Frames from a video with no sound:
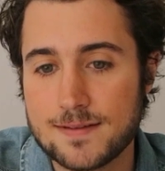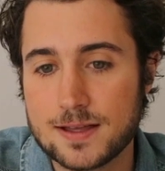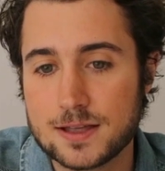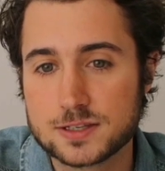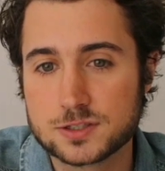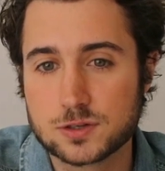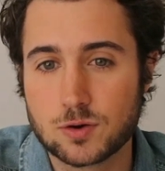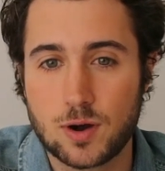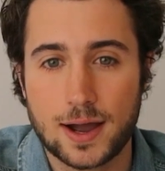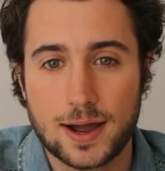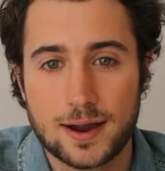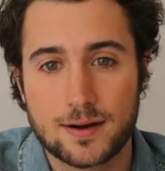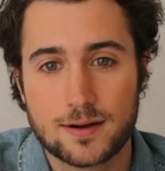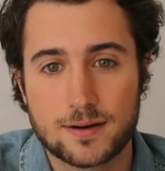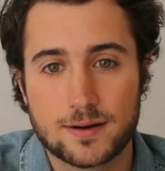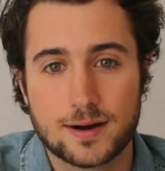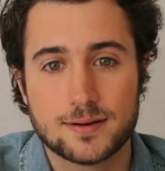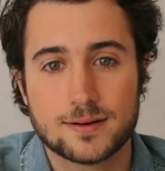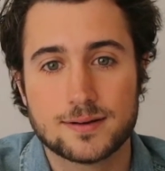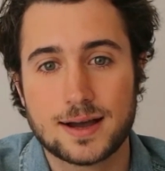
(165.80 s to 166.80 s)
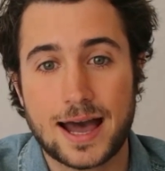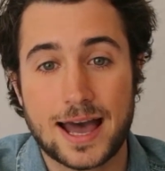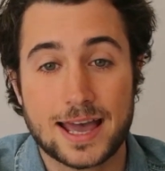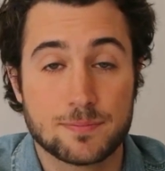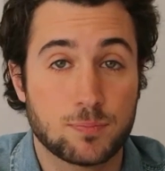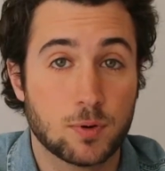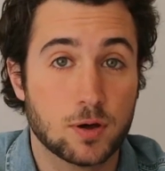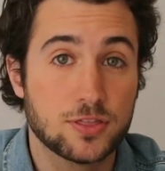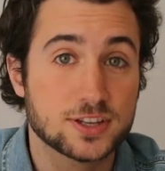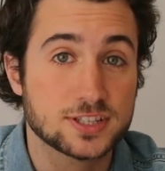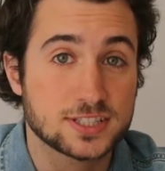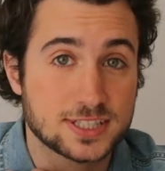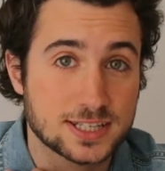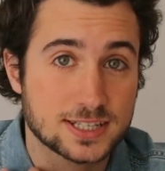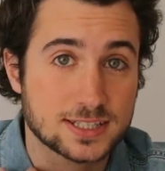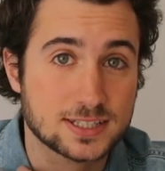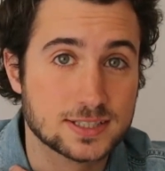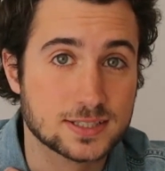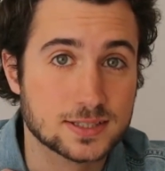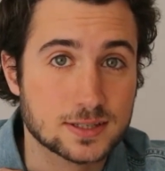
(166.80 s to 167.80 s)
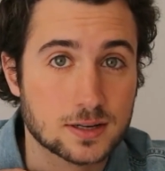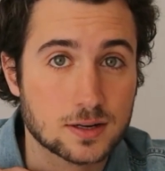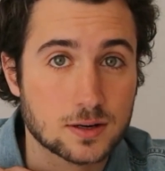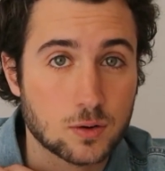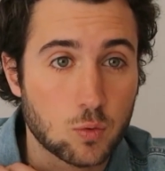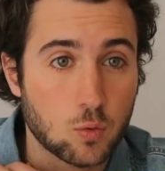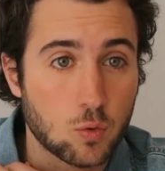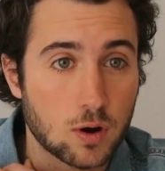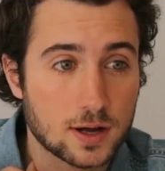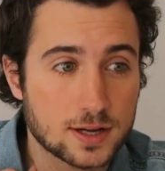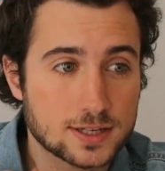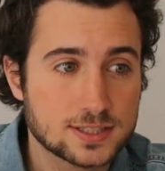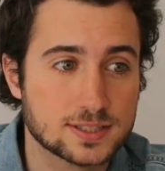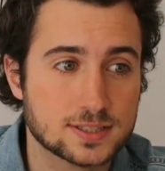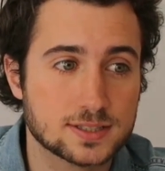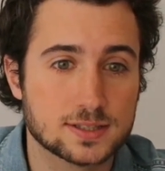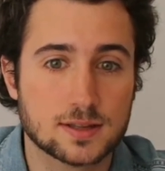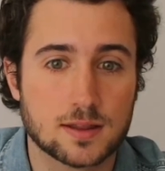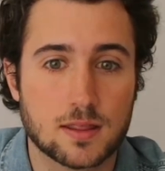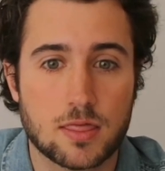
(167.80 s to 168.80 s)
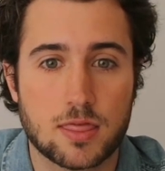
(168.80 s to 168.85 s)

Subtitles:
So our hypothesis was